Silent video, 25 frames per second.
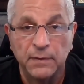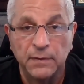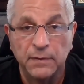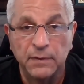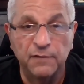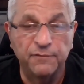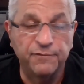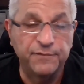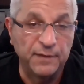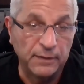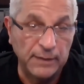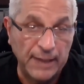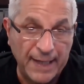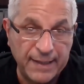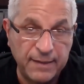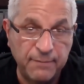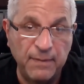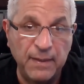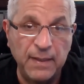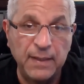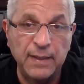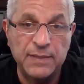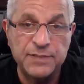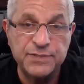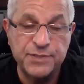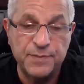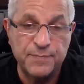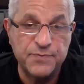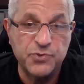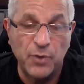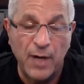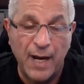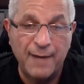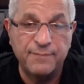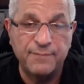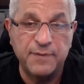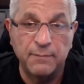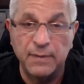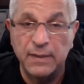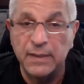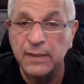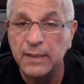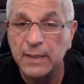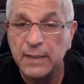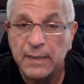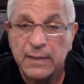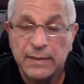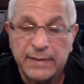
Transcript: If you like me and subscribe to me,